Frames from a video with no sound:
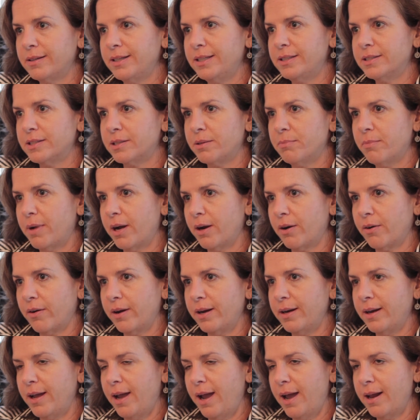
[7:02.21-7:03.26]
leads to
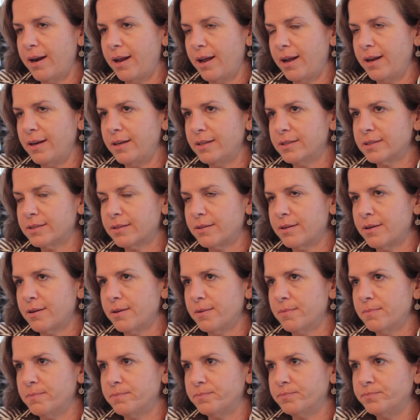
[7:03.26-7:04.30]
migraine headaches.
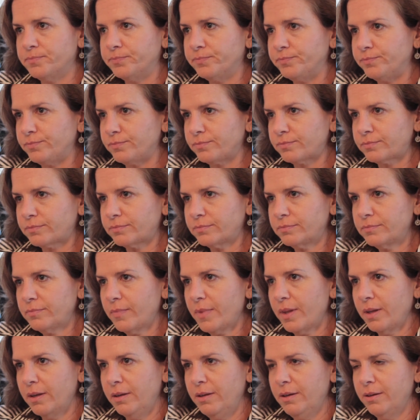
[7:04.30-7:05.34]

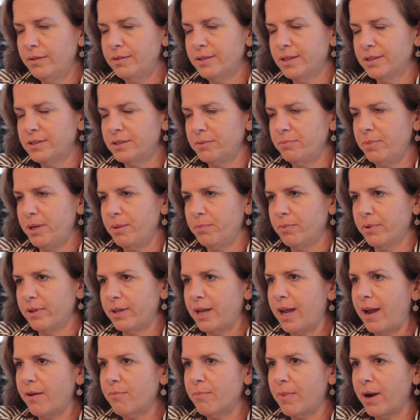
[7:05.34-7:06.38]
Tons of people
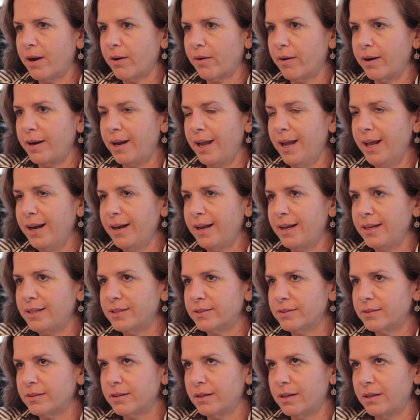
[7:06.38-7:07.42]
that have migraine
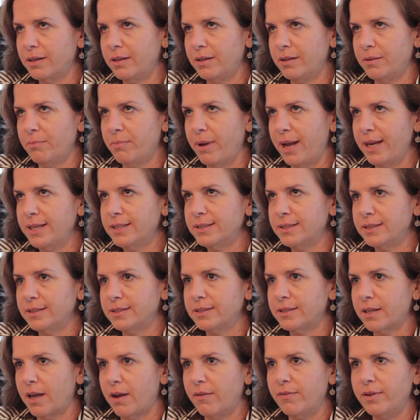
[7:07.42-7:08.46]
headaches, the
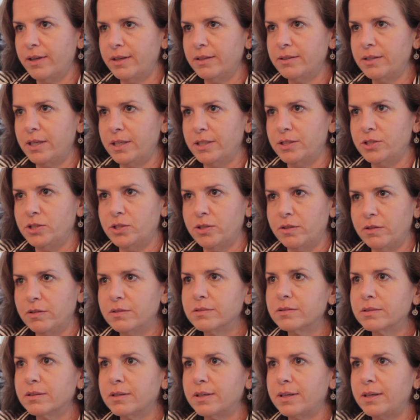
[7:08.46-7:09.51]
basis of it is
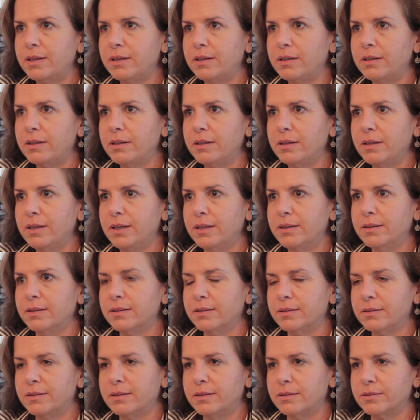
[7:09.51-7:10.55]
usually in
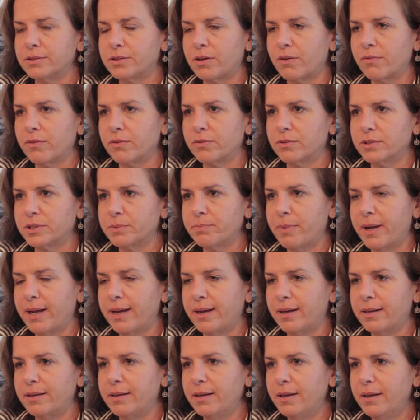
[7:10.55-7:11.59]
the cervical
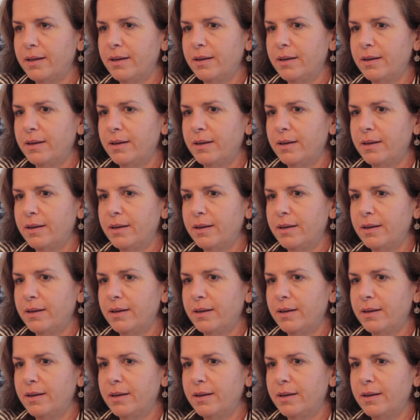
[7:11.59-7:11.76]
spine.